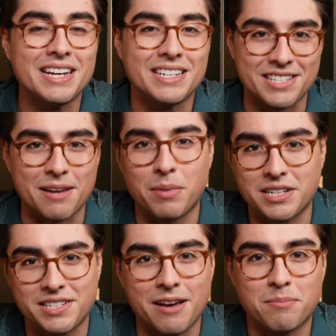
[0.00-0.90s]
step by
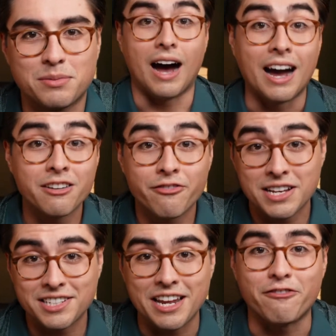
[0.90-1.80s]
step. I
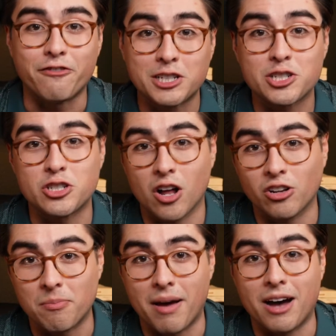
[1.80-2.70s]
invest a fixed
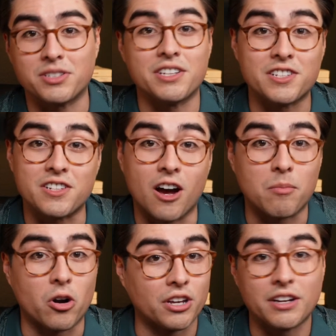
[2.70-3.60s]
dollar amount in the stock
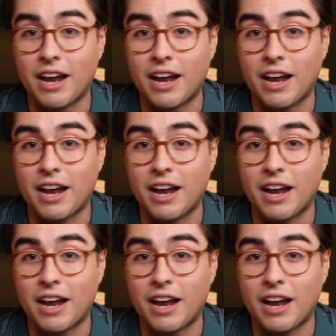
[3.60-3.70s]
market